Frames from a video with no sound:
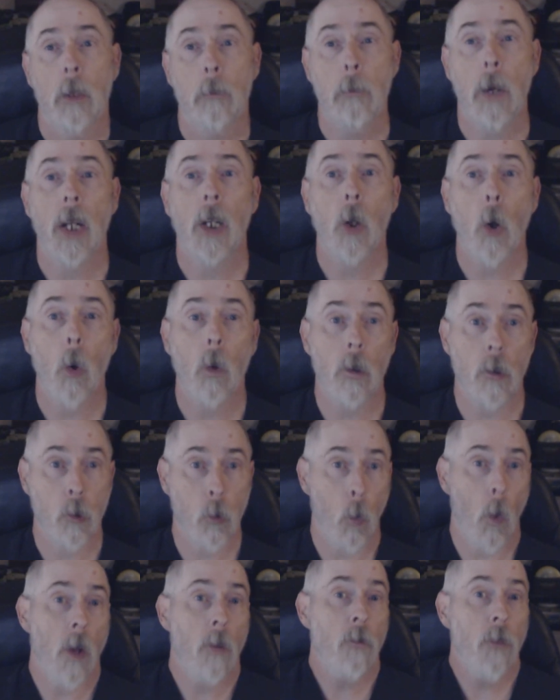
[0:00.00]
My goal
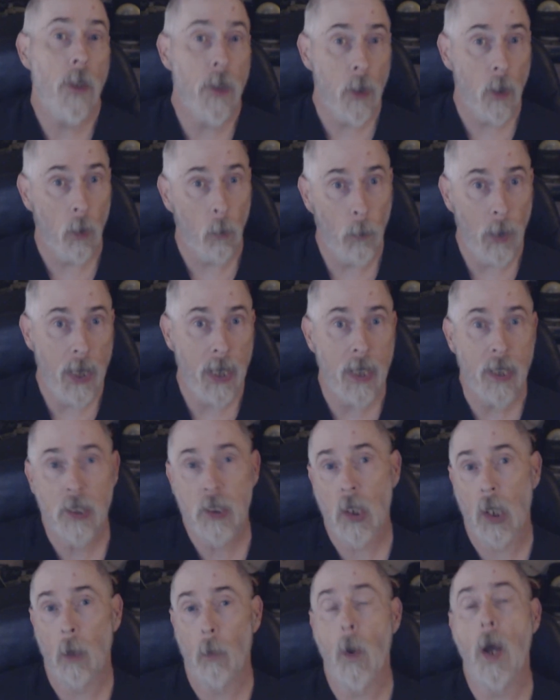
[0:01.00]
is 1 video a week
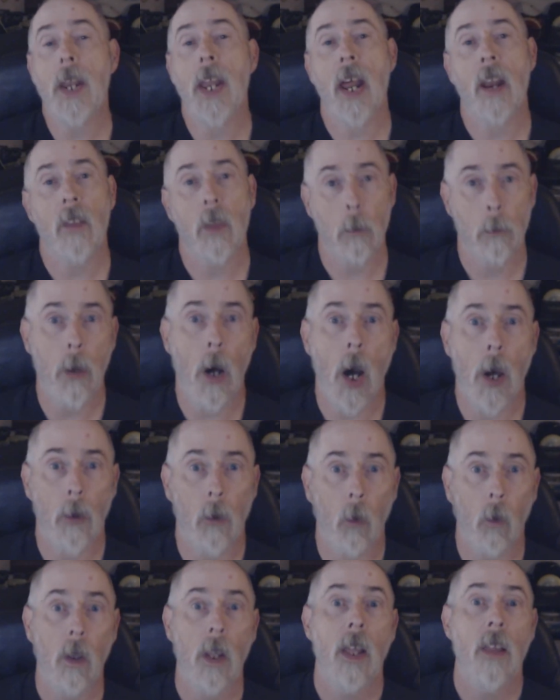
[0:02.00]
until I run out of the
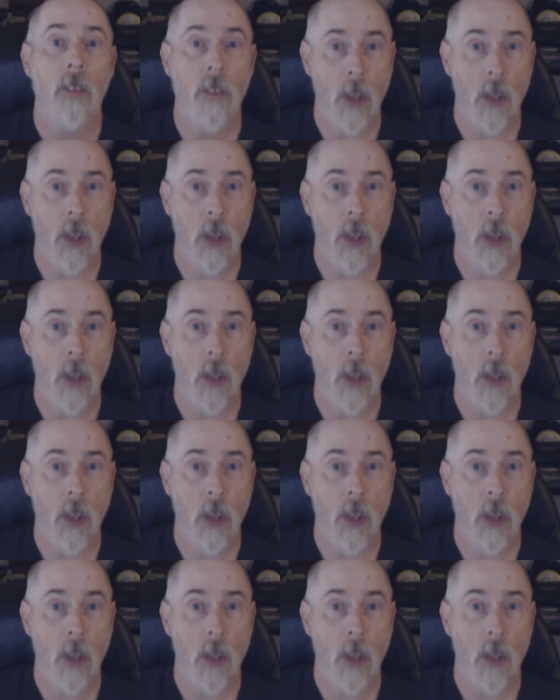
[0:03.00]
bottle.